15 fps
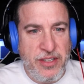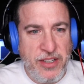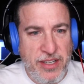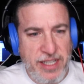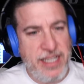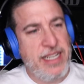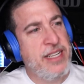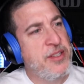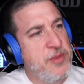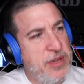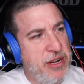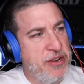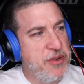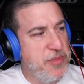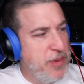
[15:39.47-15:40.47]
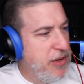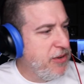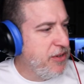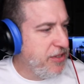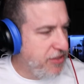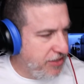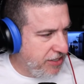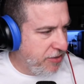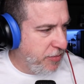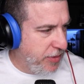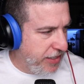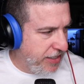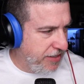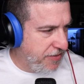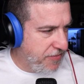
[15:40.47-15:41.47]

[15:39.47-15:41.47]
I guess we are spooning a little bit.